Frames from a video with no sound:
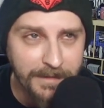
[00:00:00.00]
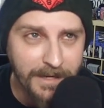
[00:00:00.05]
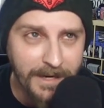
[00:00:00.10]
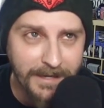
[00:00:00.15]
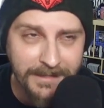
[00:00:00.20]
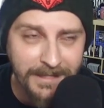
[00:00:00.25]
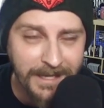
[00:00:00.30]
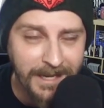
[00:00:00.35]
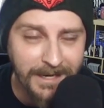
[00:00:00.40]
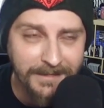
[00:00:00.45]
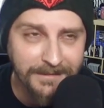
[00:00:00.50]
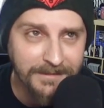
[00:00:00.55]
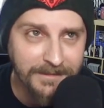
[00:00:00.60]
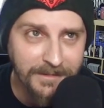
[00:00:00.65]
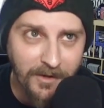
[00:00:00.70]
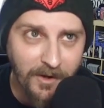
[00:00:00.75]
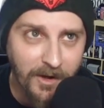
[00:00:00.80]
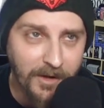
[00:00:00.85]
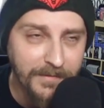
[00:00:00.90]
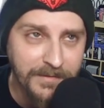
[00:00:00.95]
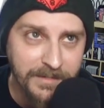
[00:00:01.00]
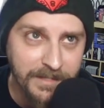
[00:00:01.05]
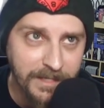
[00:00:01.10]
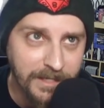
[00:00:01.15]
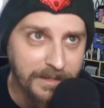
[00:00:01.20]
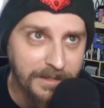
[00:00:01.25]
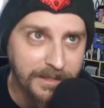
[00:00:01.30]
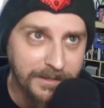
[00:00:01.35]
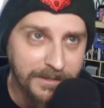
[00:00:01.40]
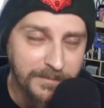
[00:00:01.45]
I can't not
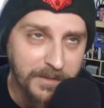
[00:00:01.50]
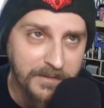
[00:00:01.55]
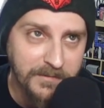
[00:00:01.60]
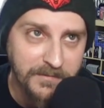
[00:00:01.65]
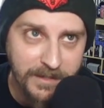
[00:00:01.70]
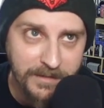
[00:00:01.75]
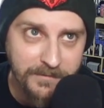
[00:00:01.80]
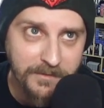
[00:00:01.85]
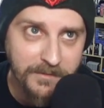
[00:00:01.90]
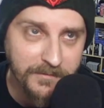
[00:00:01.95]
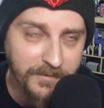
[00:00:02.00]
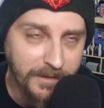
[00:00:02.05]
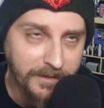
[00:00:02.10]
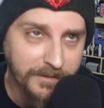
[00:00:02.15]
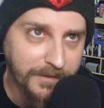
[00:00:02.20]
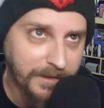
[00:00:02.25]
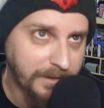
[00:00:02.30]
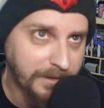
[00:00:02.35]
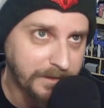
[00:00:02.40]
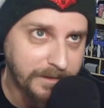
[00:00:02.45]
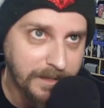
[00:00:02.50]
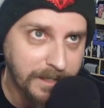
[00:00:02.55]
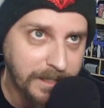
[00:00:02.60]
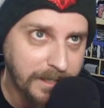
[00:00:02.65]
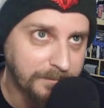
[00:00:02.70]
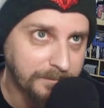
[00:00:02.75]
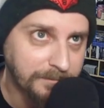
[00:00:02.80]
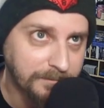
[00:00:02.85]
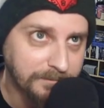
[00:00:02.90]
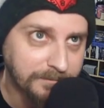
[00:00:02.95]
say that it's my favorite Final Fantasy
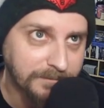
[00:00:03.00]
game.